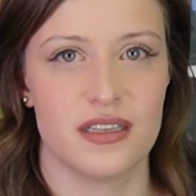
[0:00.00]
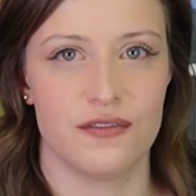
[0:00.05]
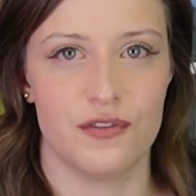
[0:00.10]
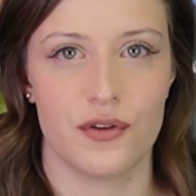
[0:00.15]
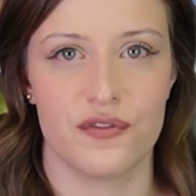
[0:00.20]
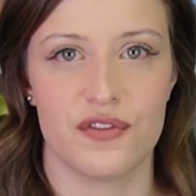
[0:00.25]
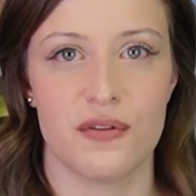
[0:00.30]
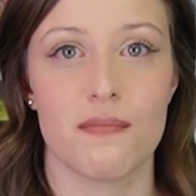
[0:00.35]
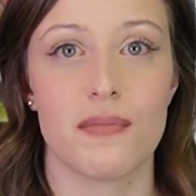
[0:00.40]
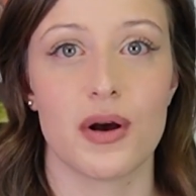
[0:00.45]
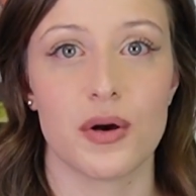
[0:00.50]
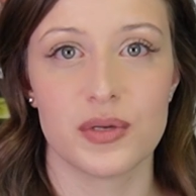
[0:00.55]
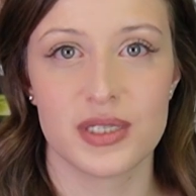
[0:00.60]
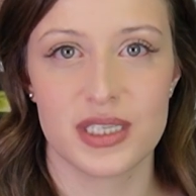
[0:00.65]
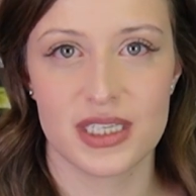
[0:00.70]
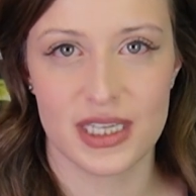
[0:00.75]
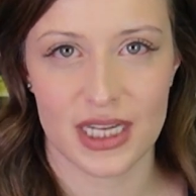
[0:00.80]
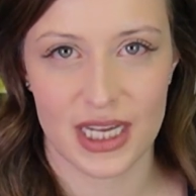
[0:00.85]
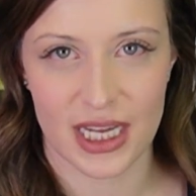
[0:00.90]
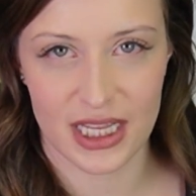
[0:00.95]
if you have the
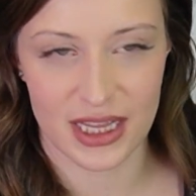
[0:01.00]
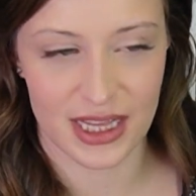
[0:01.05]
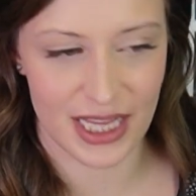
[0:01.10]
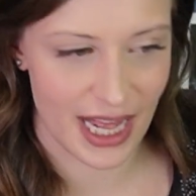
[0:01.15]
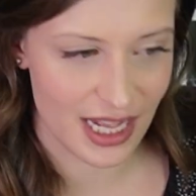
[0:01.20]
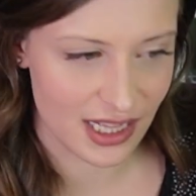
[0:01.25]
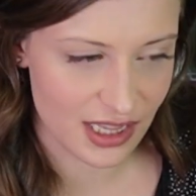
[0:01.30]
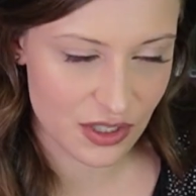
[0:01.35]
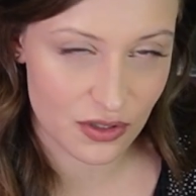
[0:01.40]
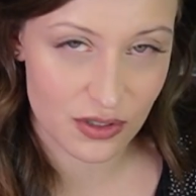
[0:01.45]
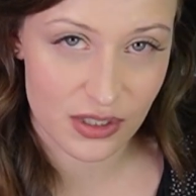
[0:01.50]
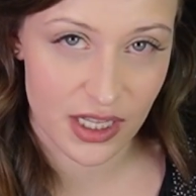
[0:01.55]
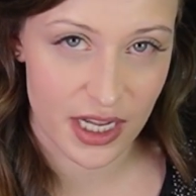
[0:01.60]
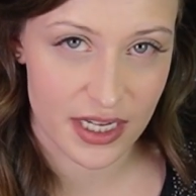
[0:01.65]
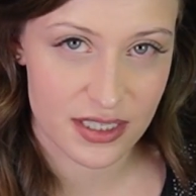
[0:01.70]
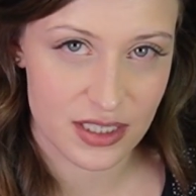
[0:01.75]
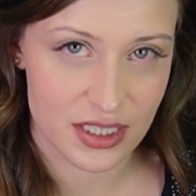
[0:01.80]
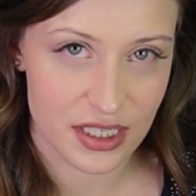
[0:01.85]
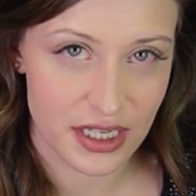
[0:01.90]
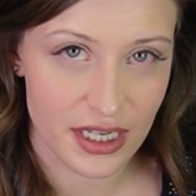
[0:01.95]
most in that little
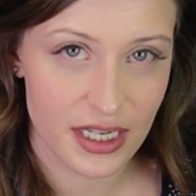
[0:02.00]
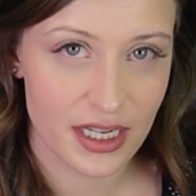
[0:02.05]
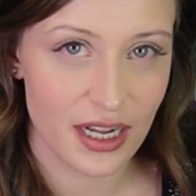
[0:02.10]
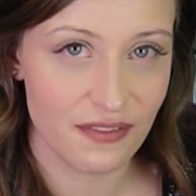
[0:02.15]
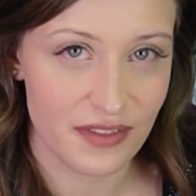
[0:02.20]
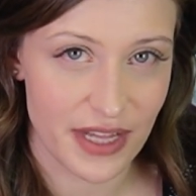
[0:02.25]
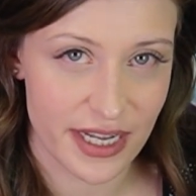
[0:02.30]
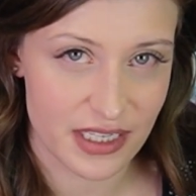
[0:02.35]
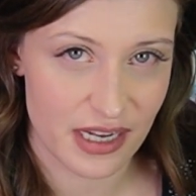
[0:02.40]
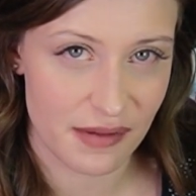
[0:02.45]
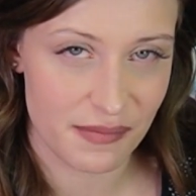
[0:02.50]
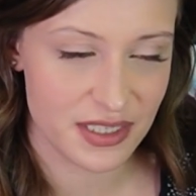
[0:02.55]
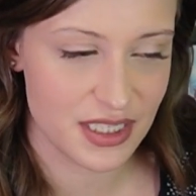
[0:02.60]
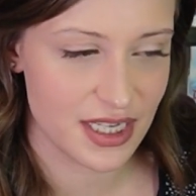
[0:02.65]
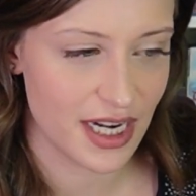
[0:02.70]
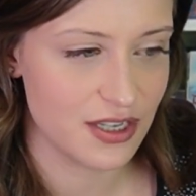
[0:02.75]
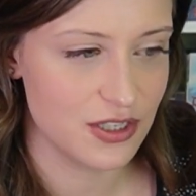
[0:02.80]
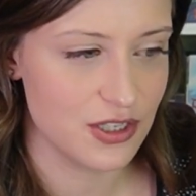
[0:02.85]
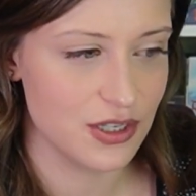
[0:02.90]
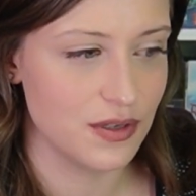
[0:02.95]
cluster of that type of
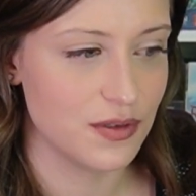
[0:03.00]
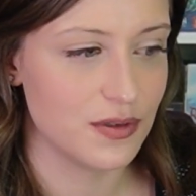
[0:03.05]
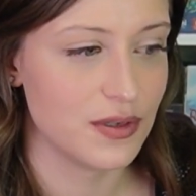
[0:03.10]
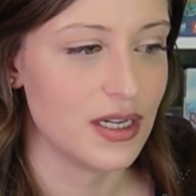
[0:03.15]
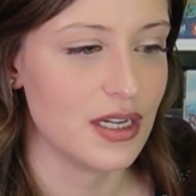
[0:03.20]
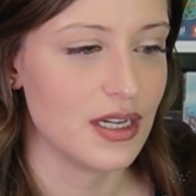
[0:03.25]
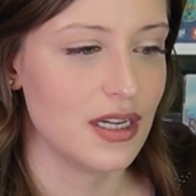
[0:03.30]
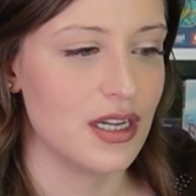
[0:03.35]
statue,